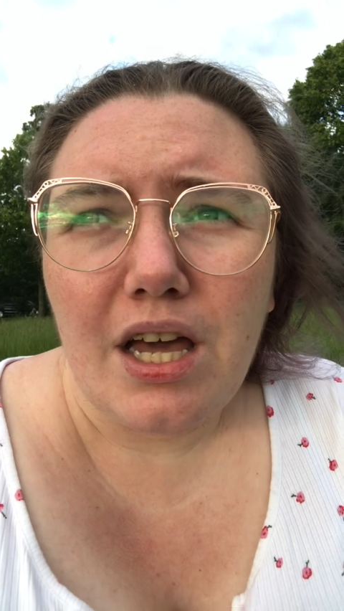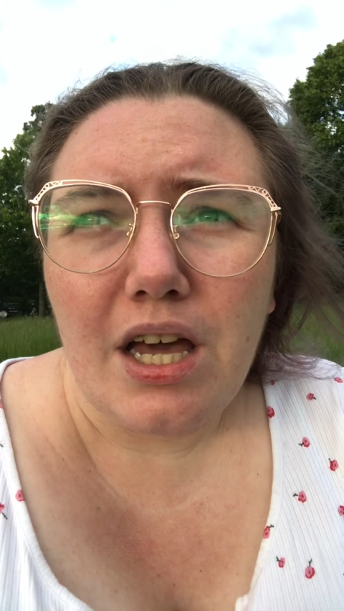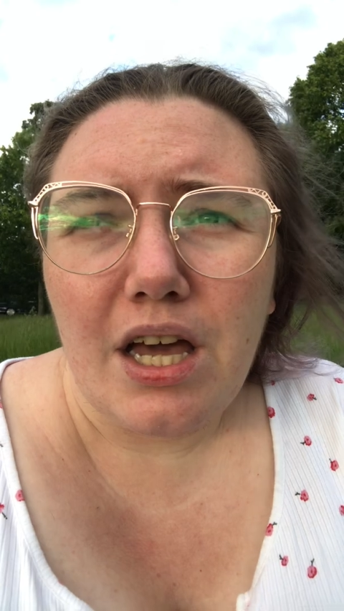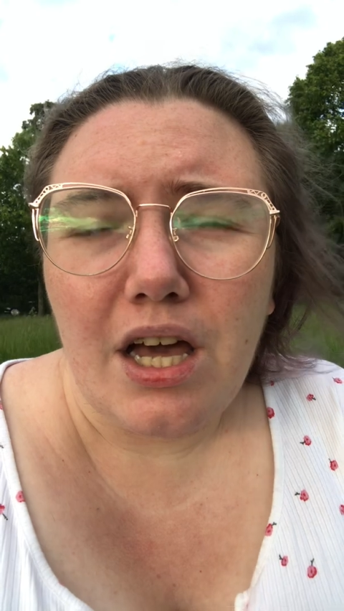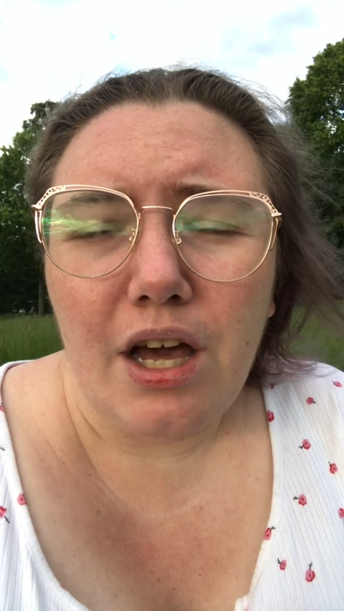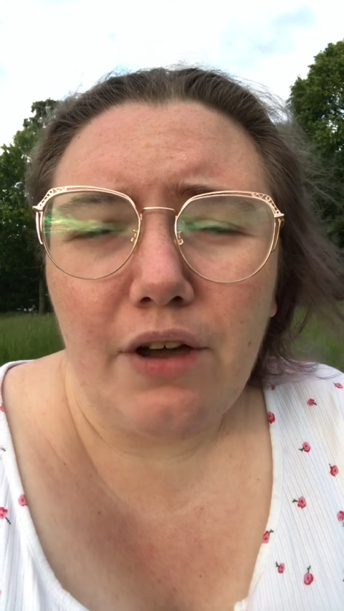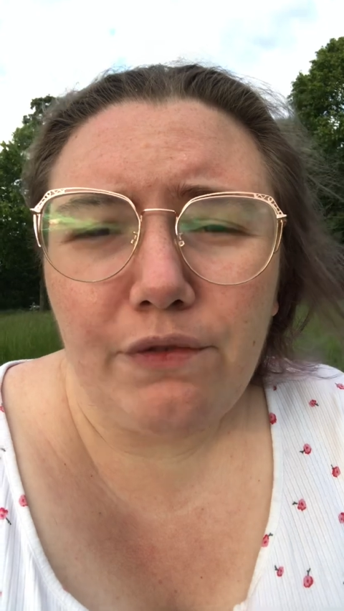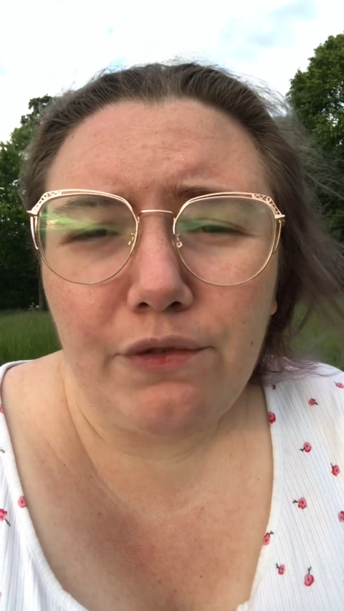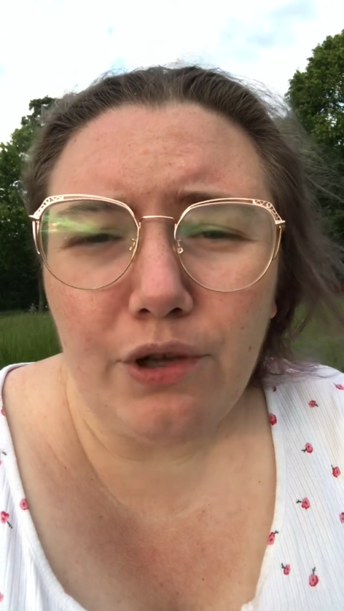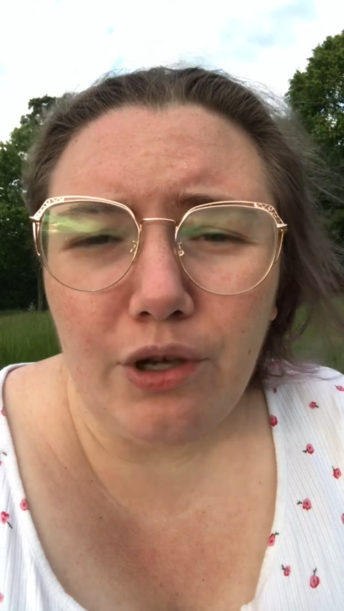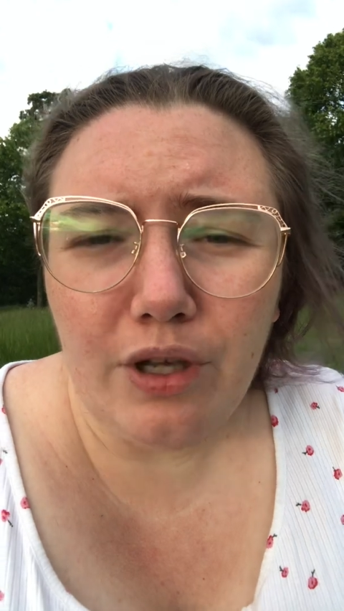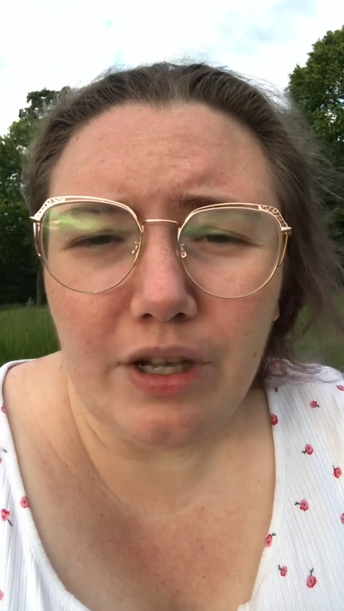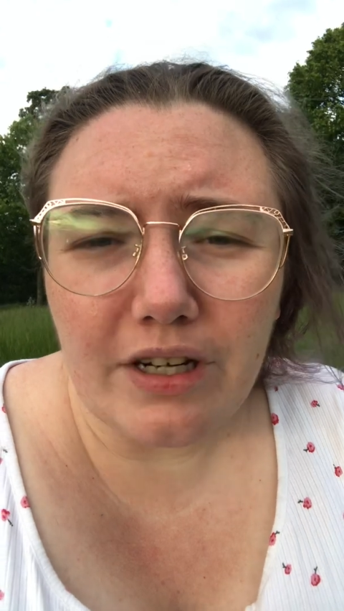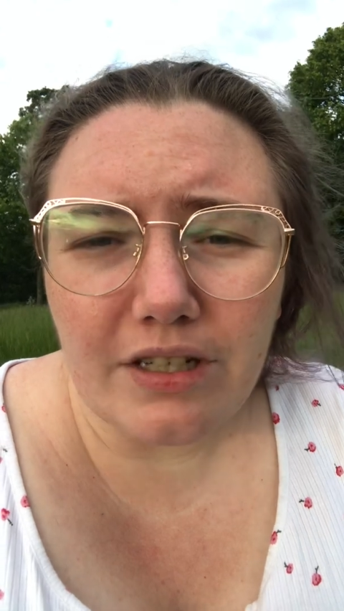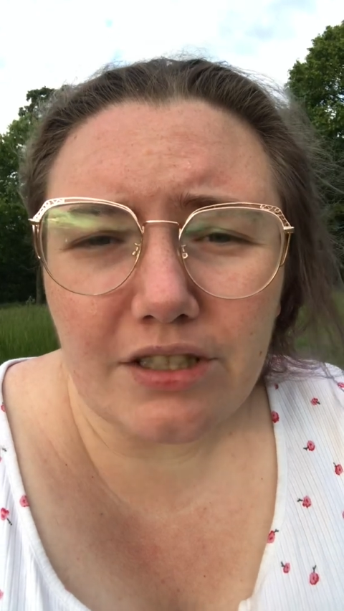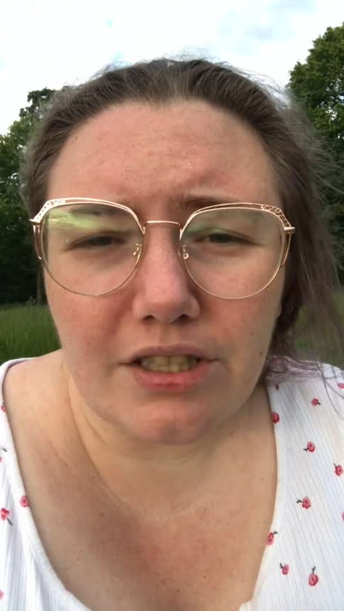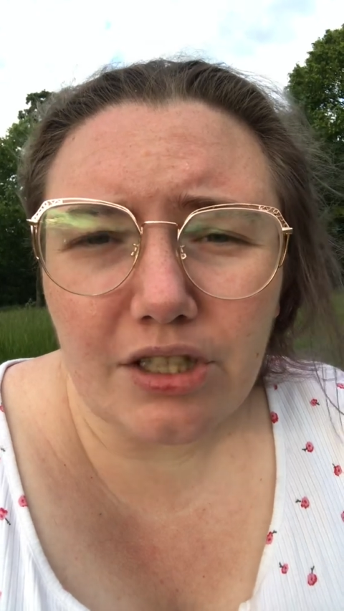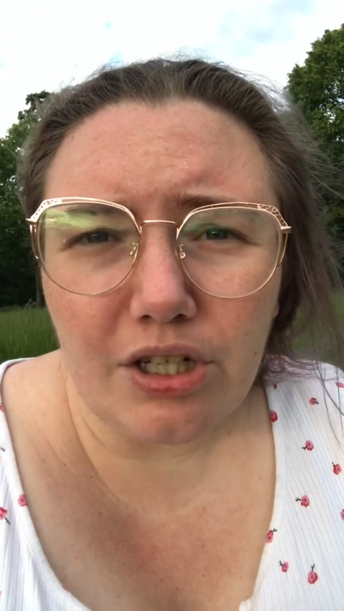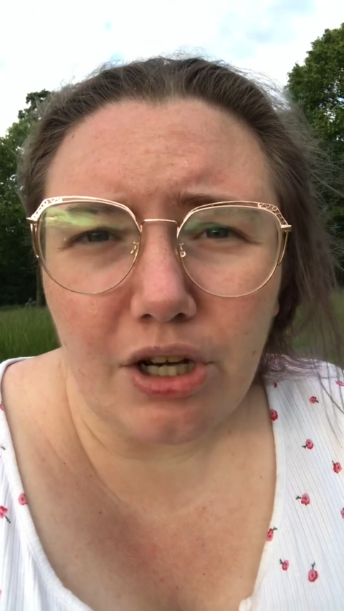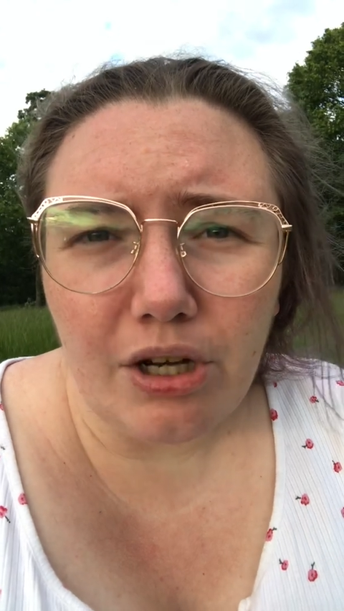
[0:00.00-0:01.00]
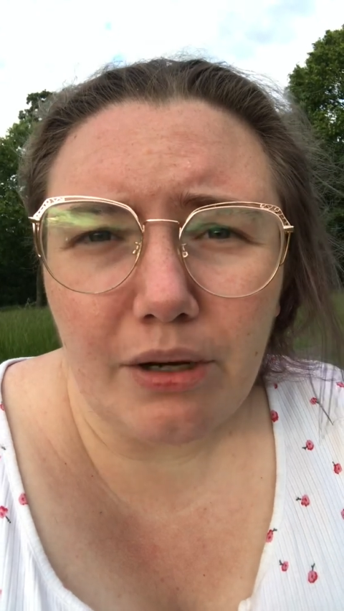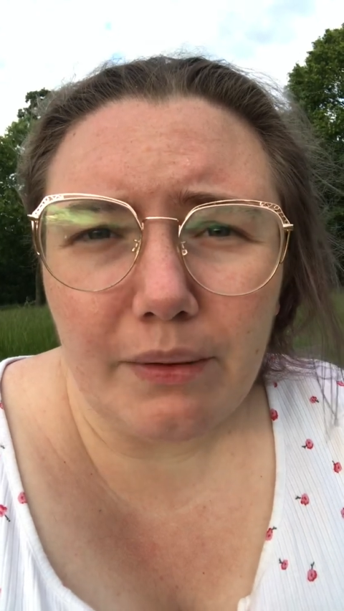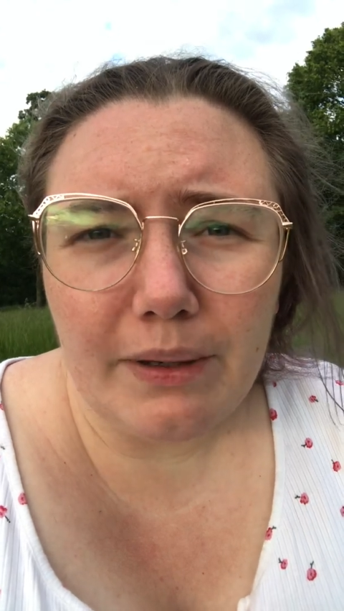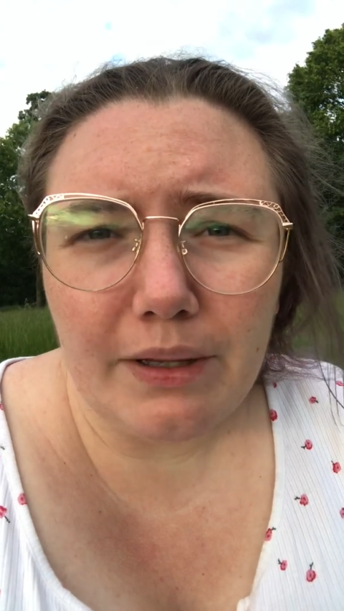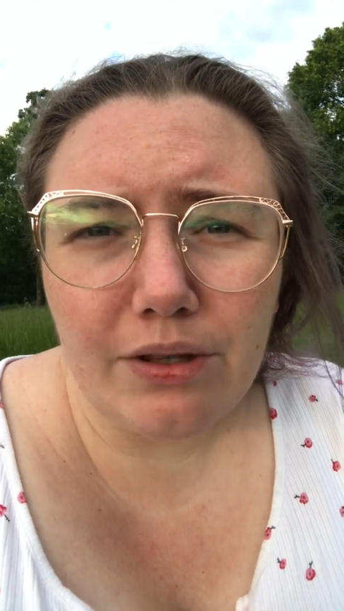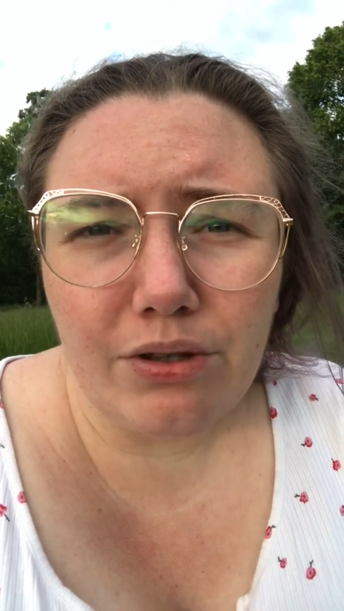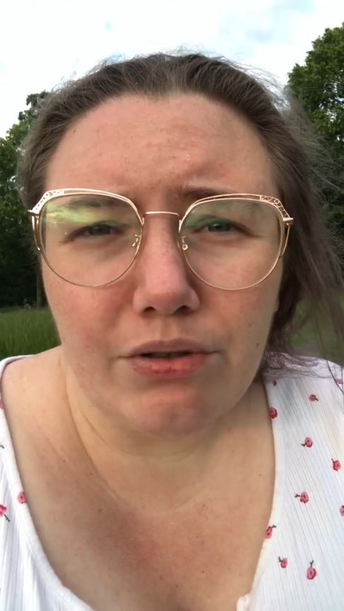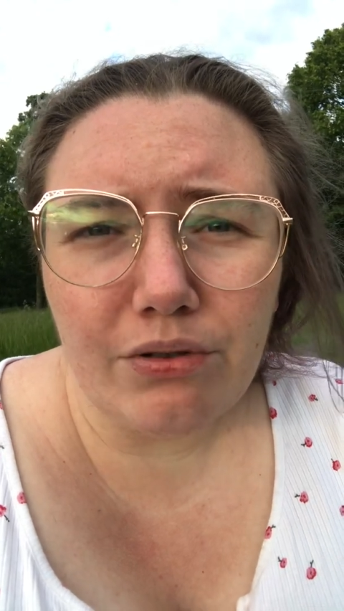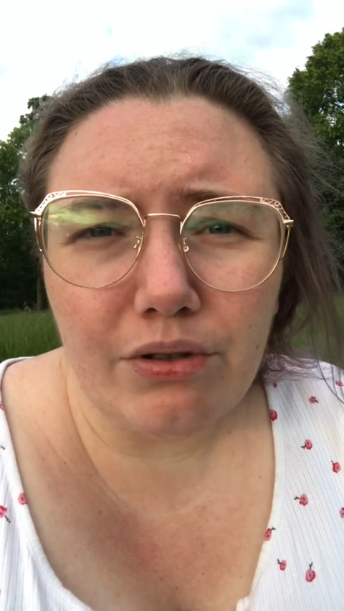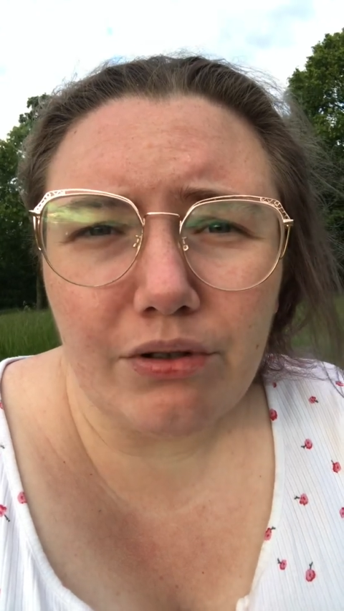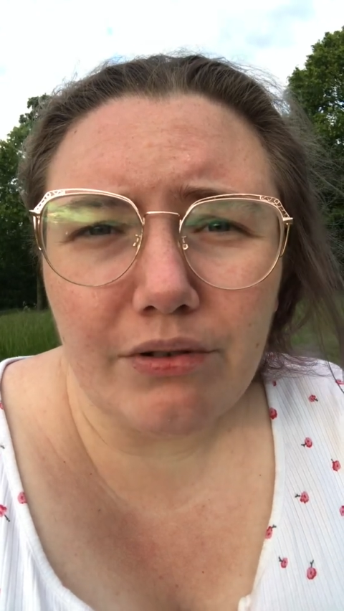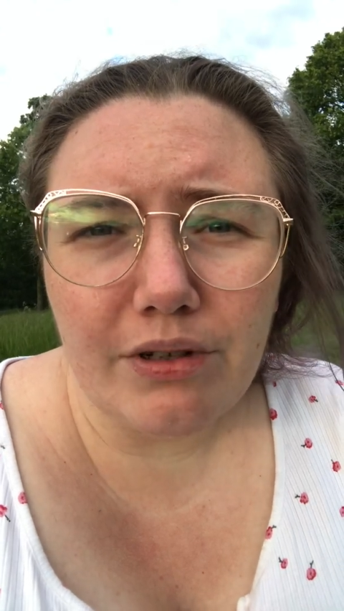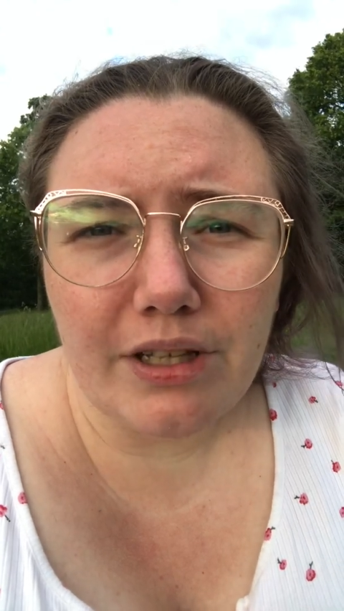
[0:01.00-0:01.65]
a few years ago I went through a